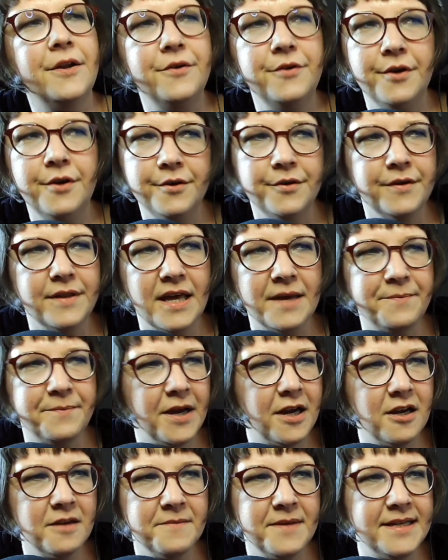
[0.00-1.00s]
don't know who that
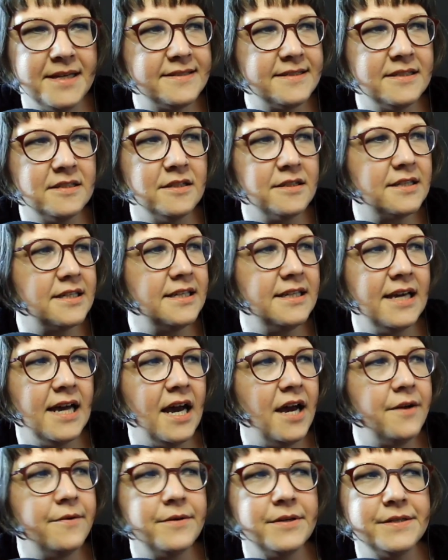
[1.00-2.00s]
Perry Mason looking
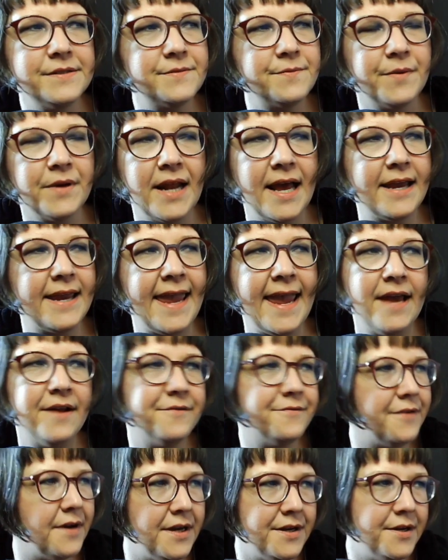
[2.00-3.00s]
guy was, but I
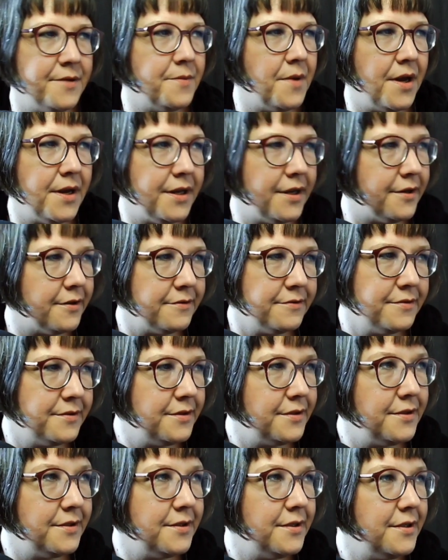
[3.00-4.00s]
can't find him on here.
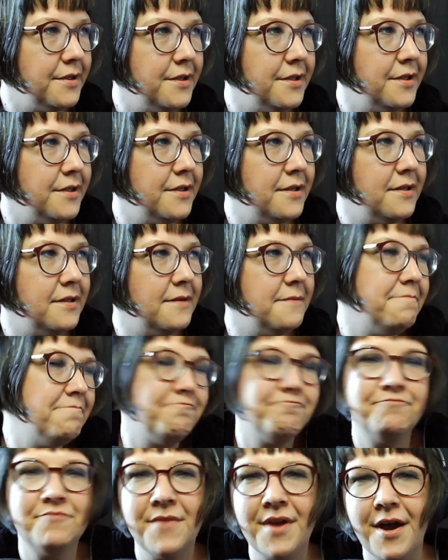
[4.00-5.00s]

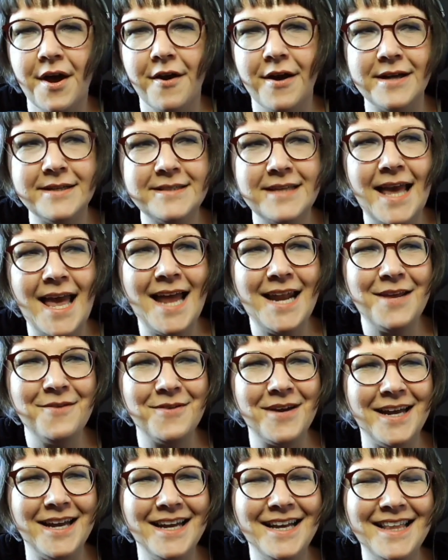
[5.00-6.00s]
All right.
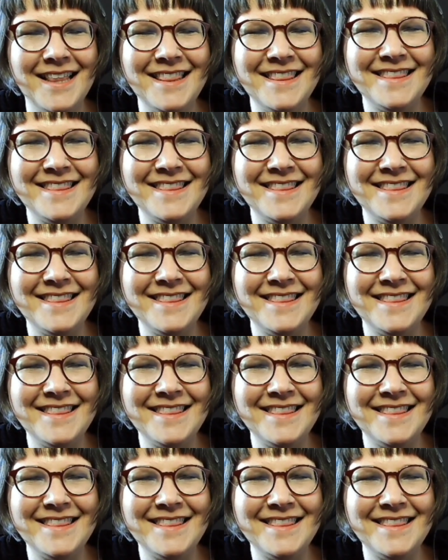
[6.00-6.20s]
Anyway,